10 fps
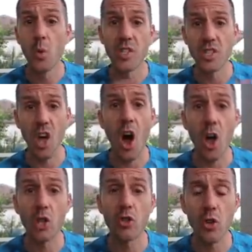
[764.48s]
which is the
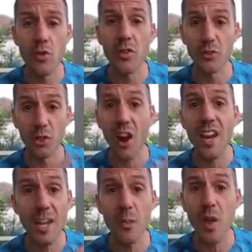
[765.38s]
hard truths of
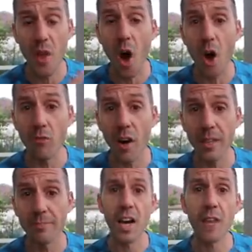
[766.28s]
training with heart rate.